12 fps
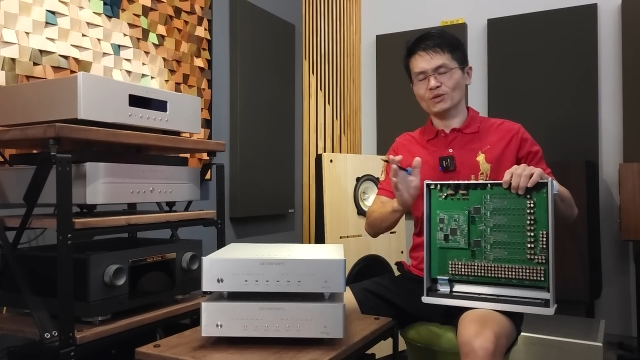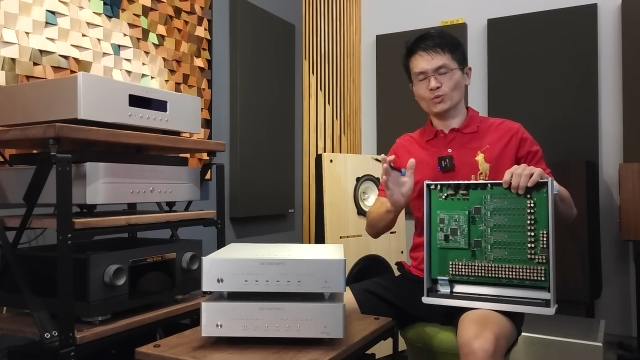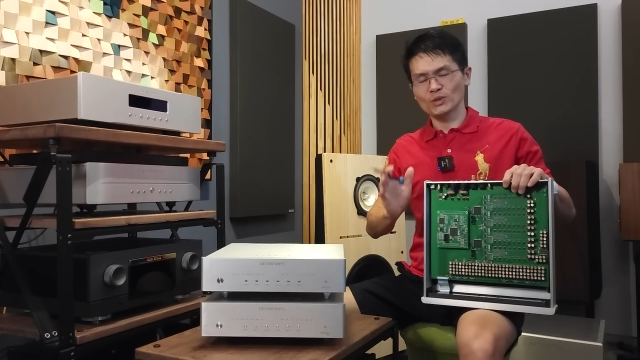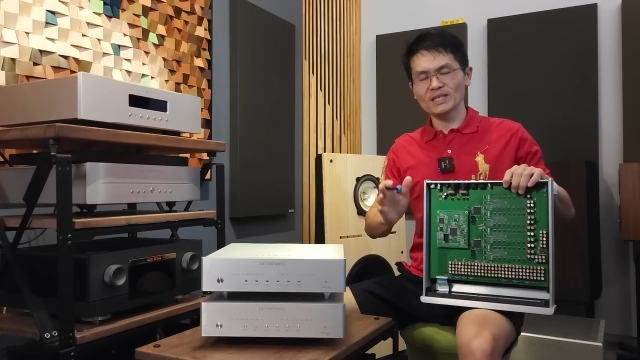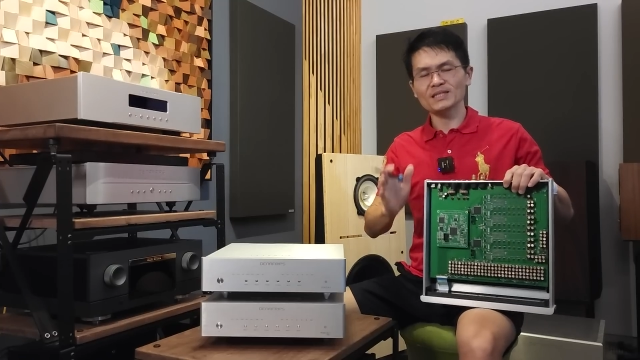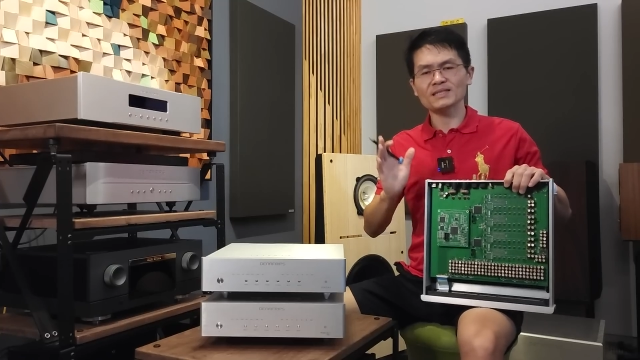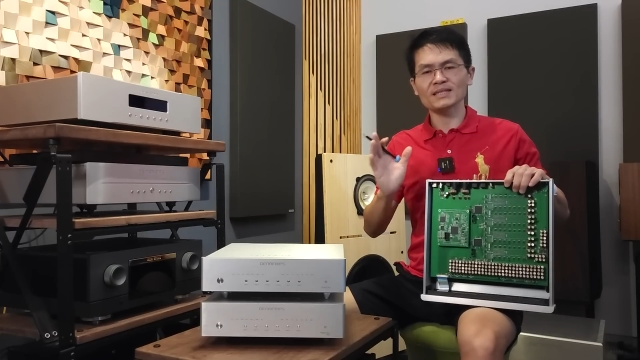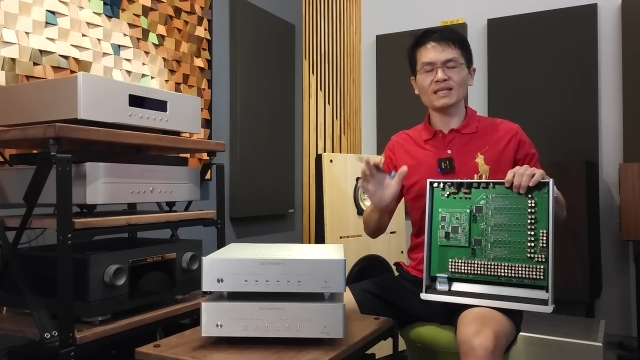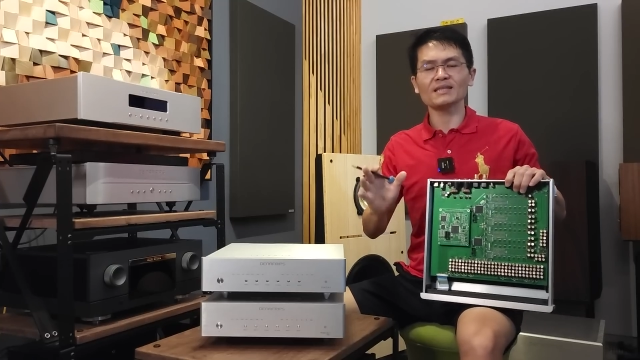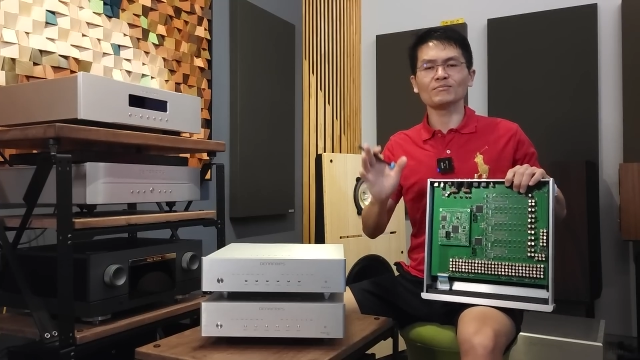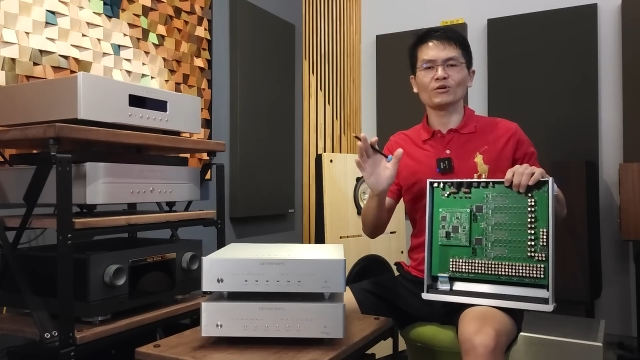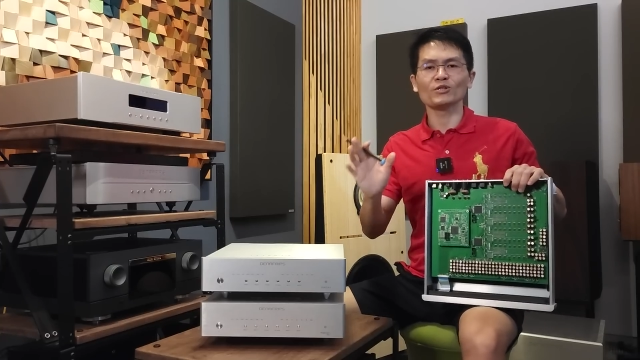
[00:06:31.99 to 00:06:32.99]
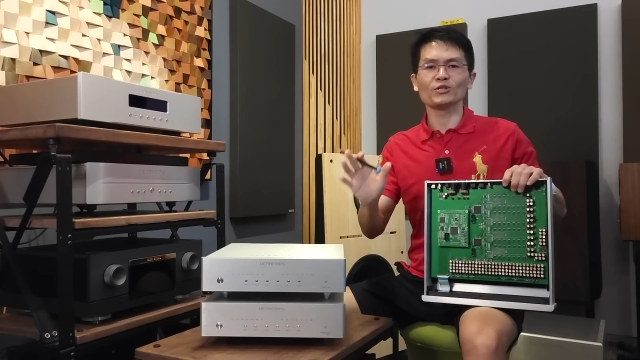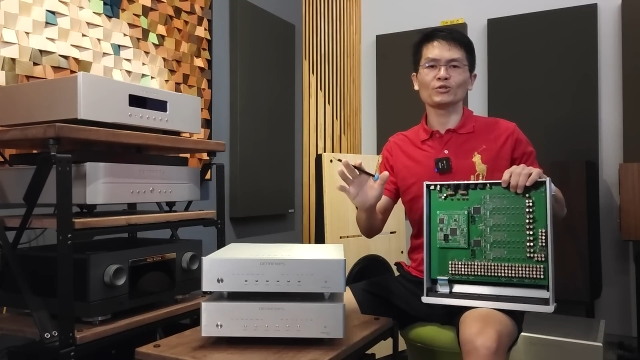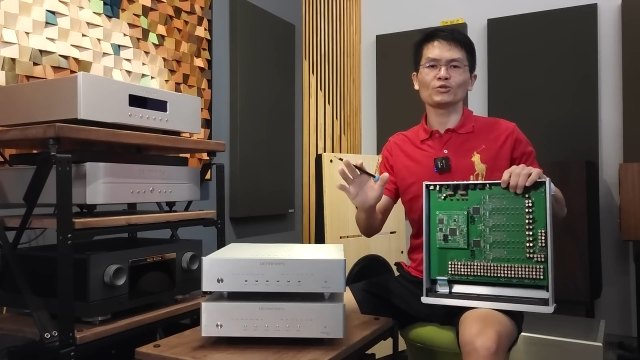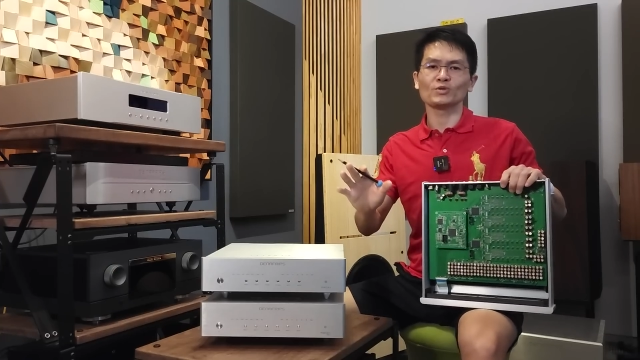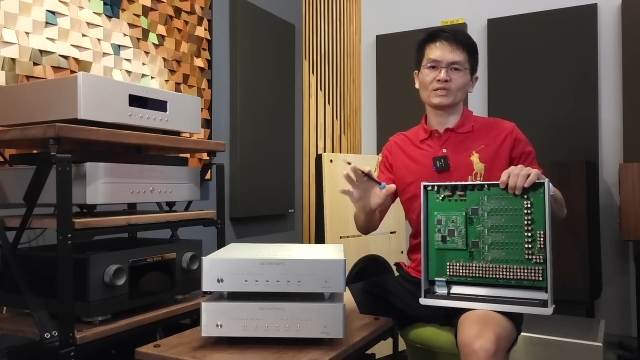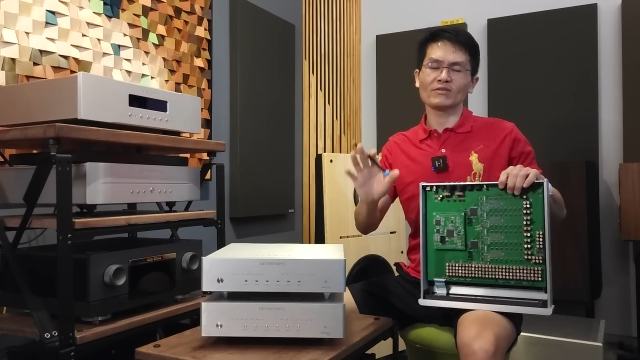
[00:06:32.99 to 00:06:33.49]
We did send the module
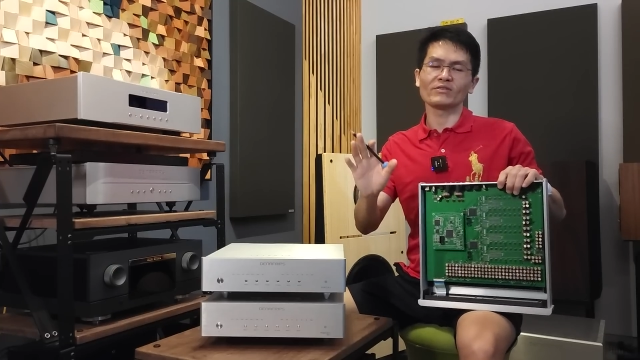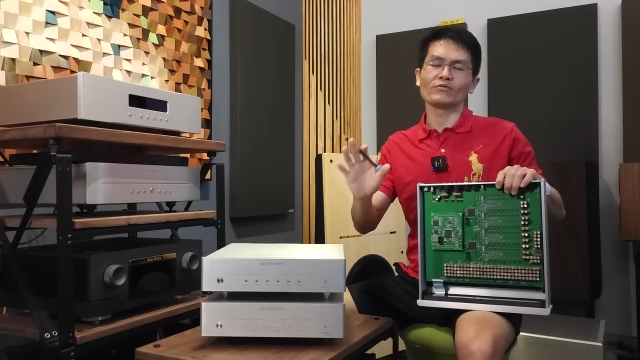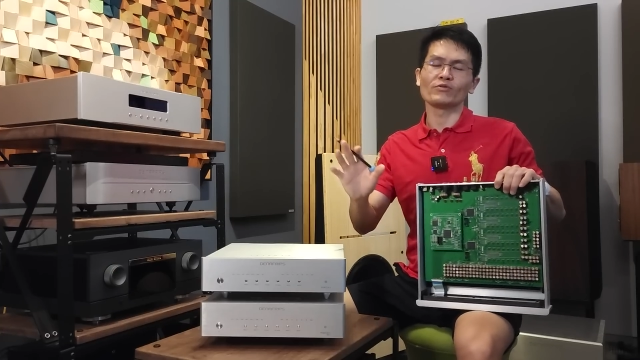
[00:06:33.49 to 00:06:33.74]
to some of the